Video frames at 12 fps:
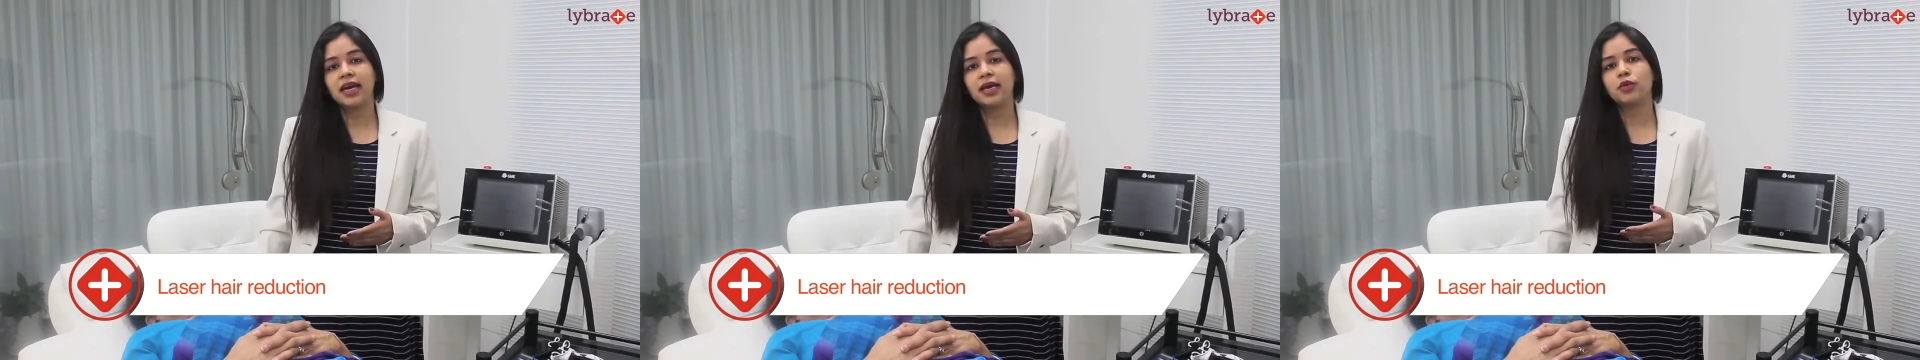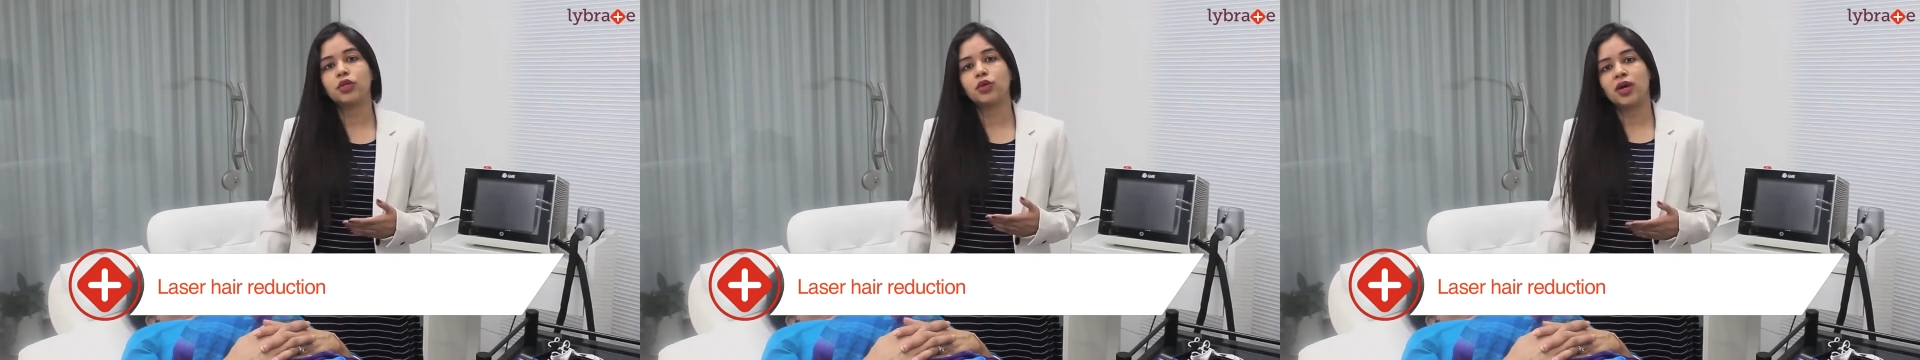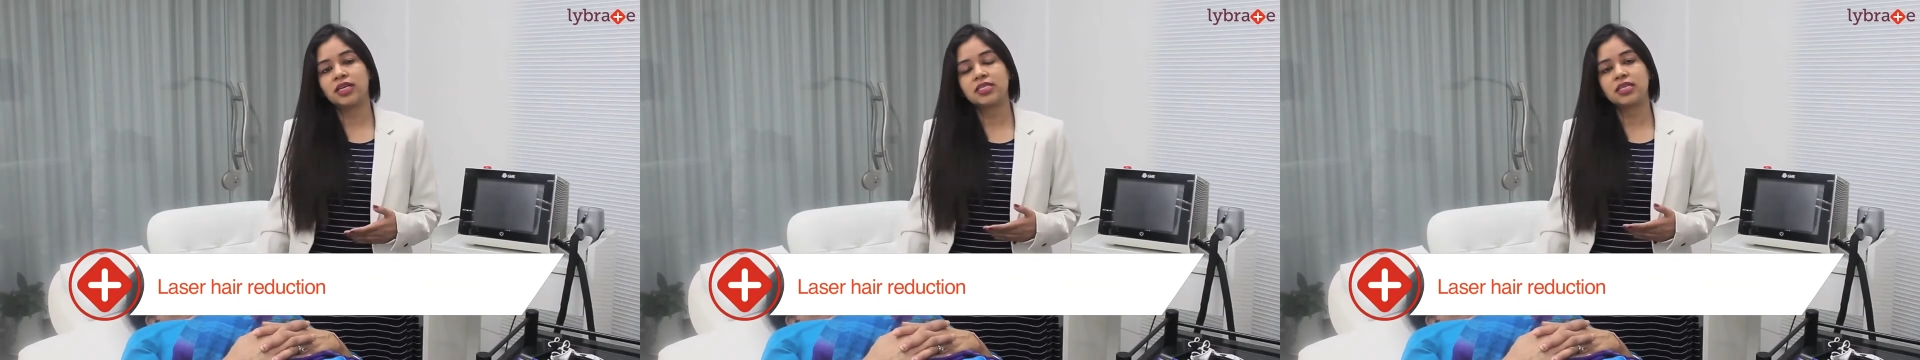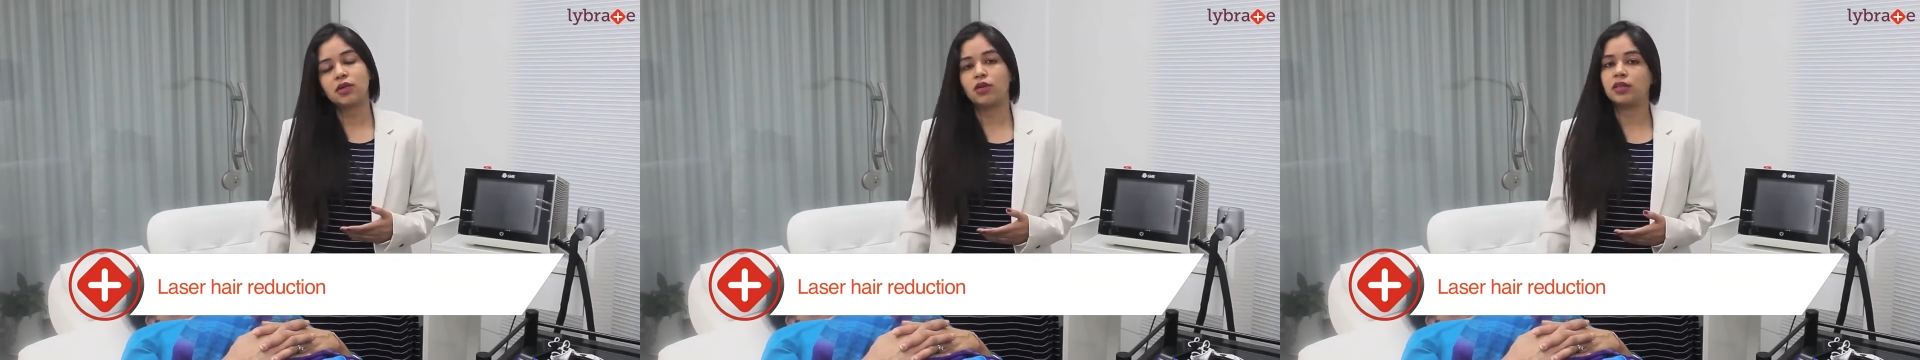I'm going to
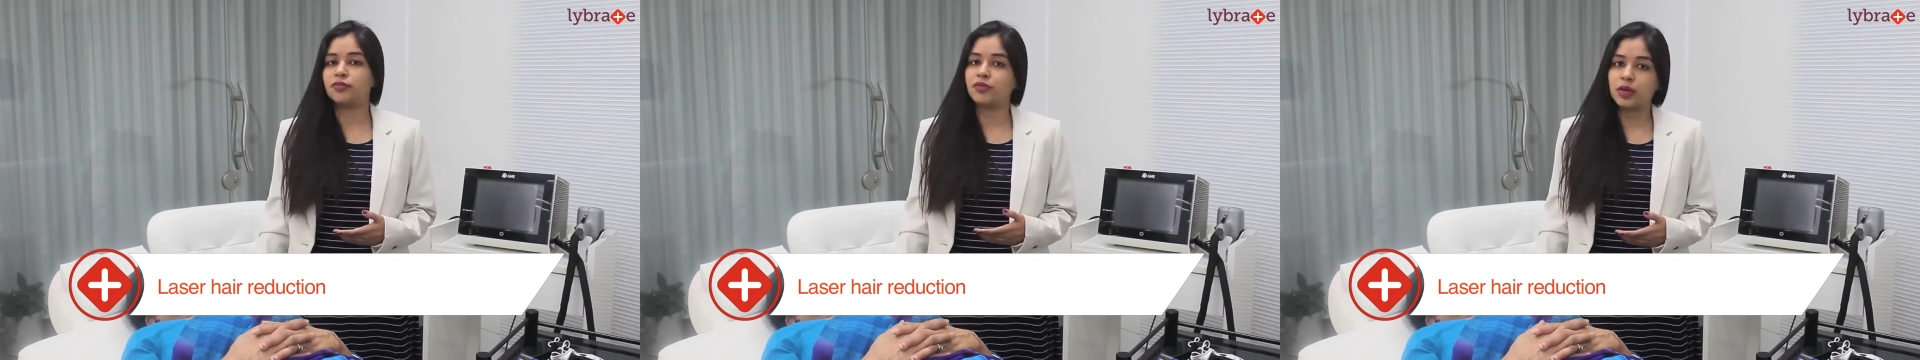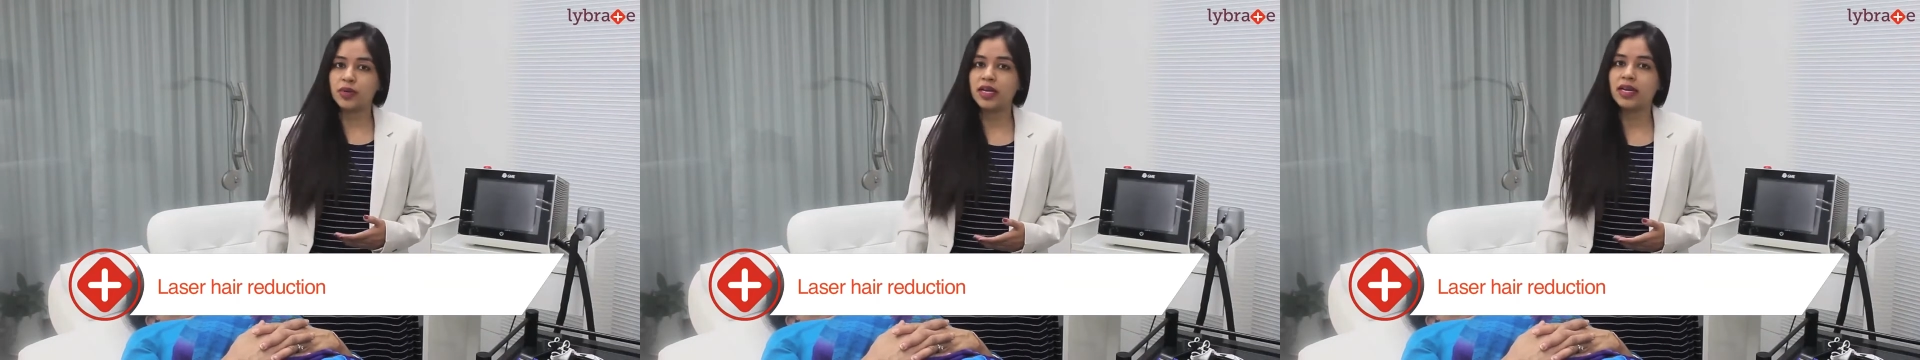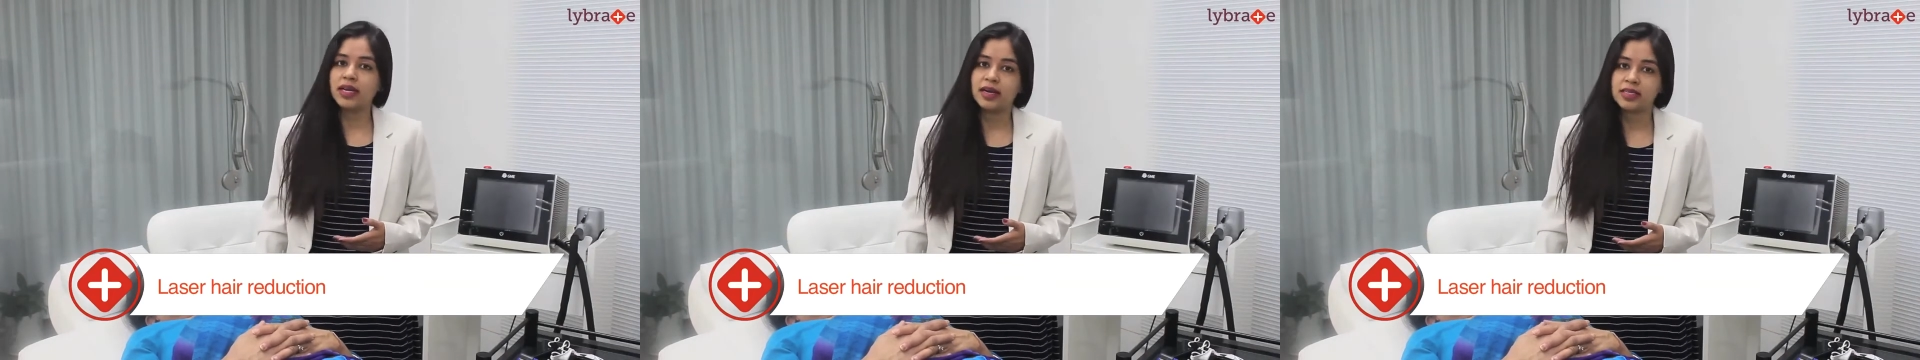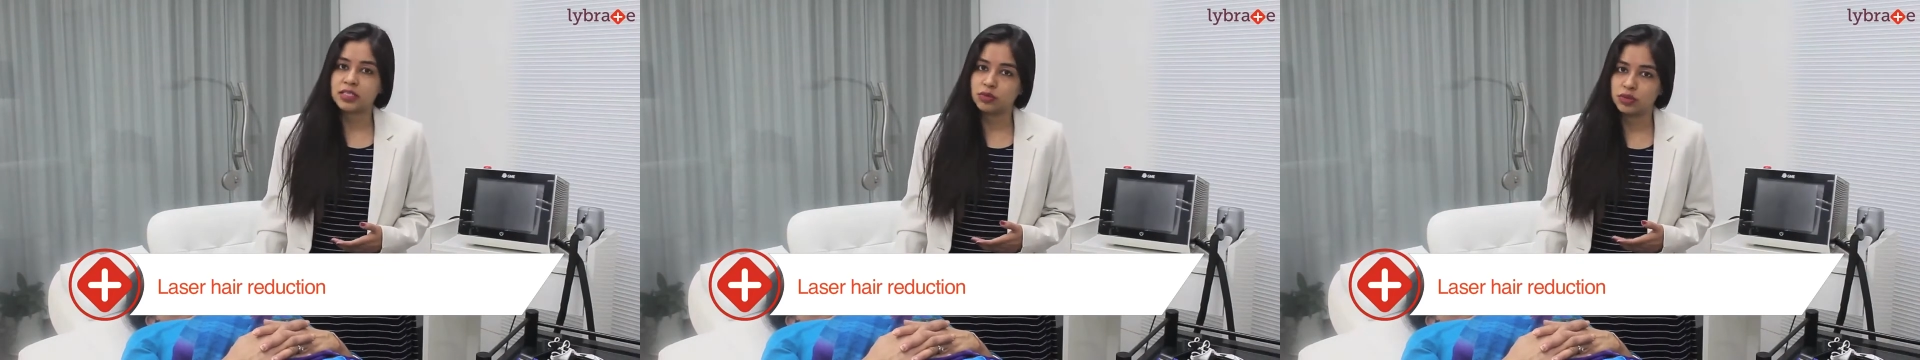answer all the frequently
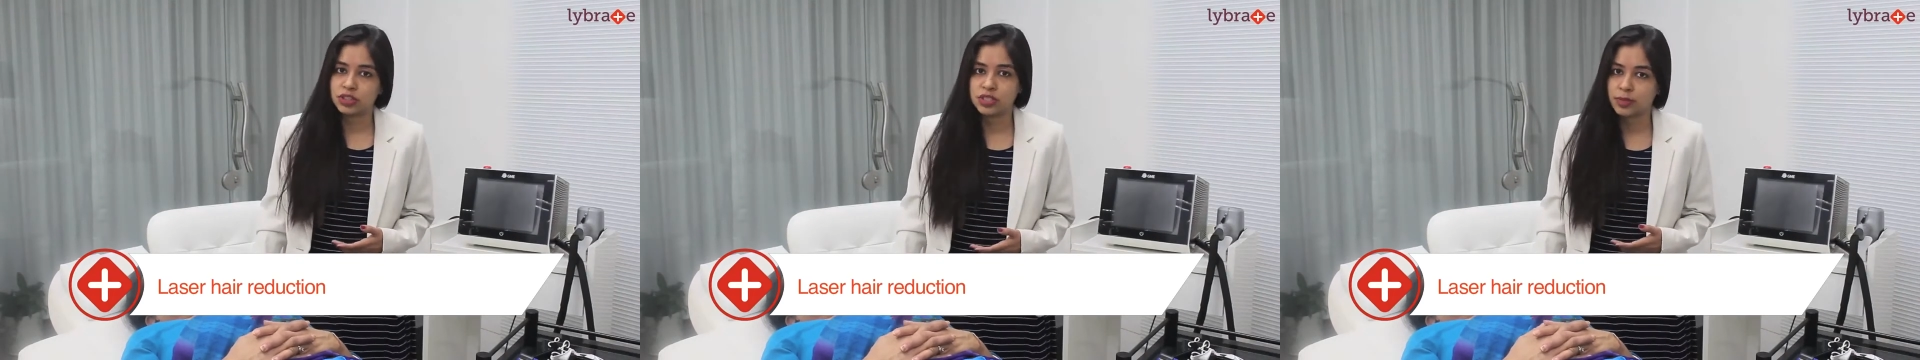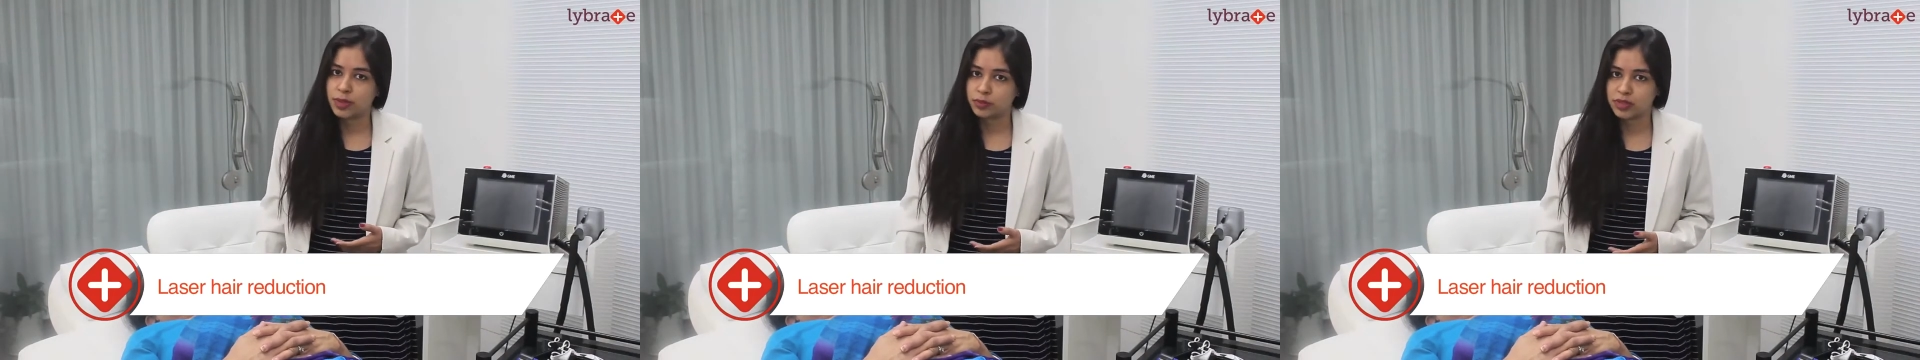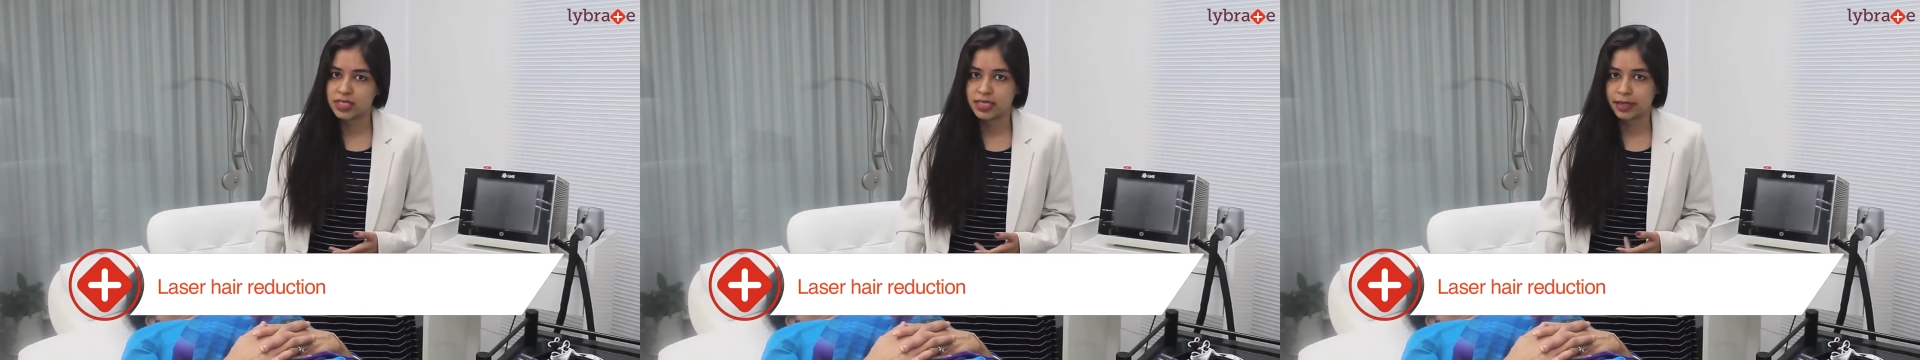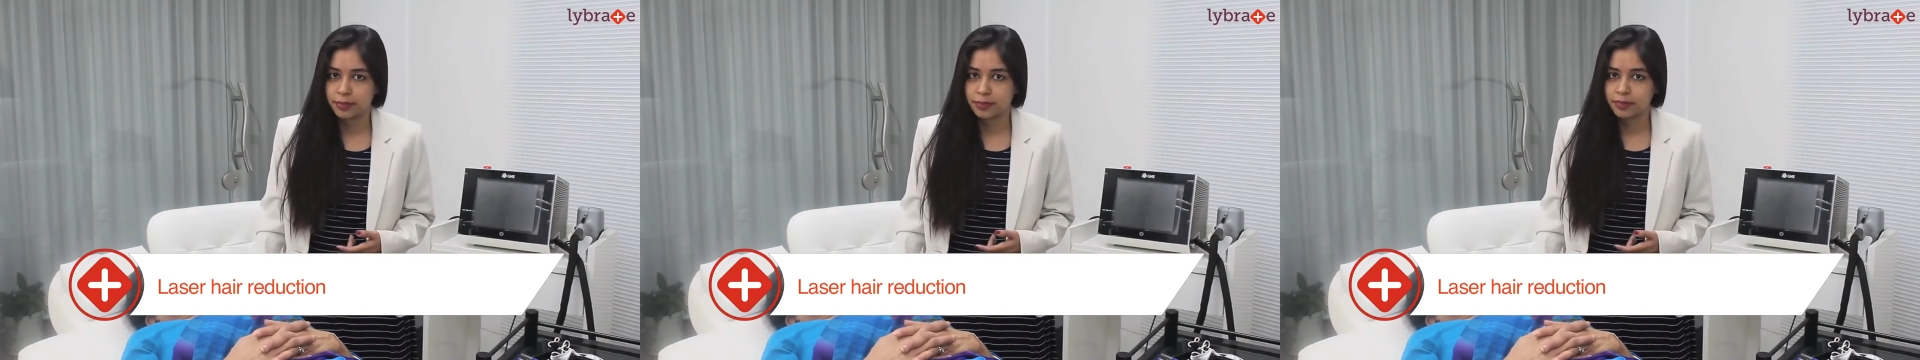asked questions about the same.